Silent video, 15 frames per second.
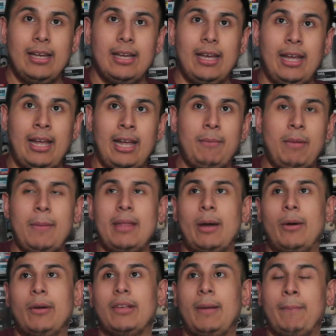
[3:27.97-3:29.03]
And maybe that
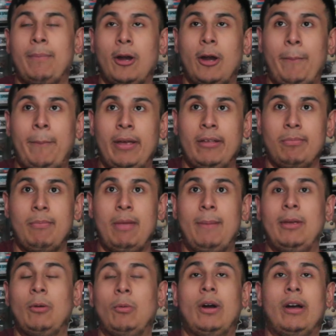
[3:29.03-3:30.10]
was on purpose,
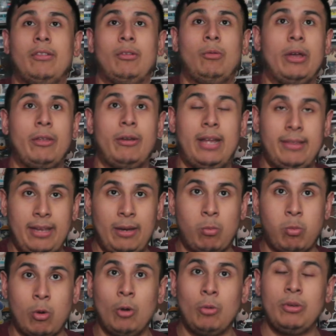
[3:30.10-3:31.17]
maybe it wasn't, whether or not they
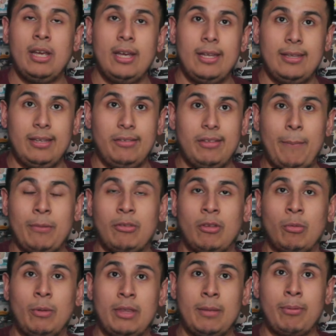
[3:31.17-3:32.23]
wrote these
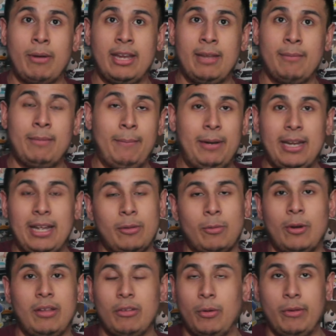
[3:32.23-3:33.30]
episodes with the break in mind. But again, The
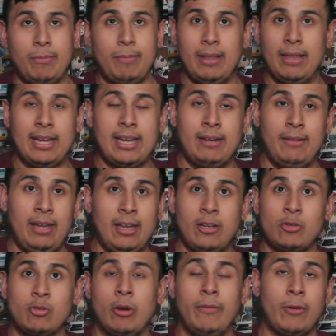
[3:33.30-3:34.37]
Rookie's always been, like, kind of in
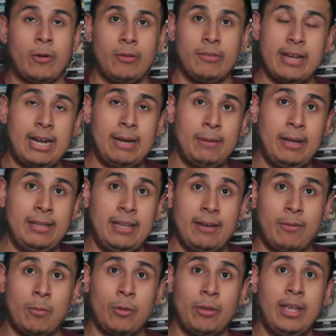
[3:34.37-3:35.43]
control of their own timeline. They
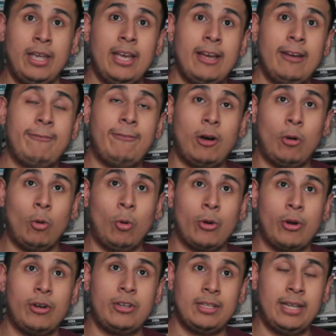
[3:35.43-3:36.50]
never really fall
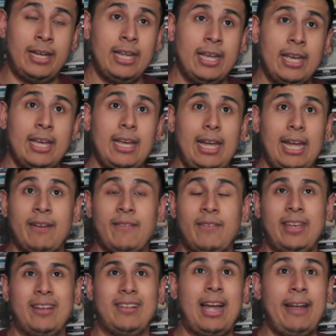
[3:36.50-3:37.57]
order to, like,
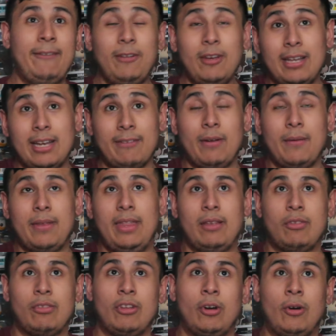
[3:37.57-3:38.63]
everything else. I feel like if
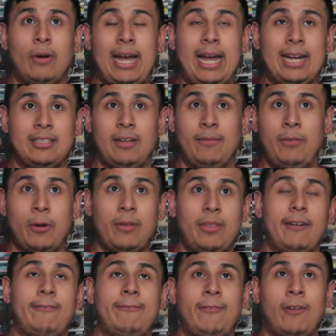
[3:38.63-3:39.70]
everything's still active, they're in
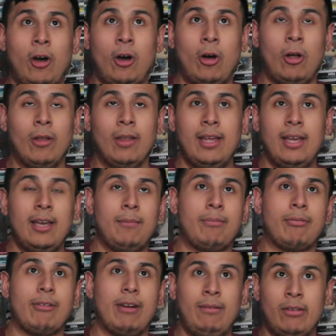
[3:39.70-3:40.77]
the fall
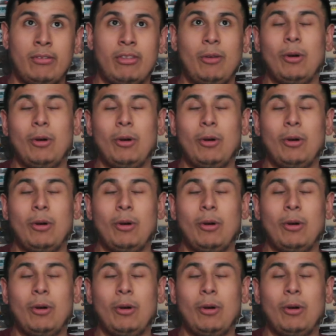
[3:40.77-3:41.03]
previously.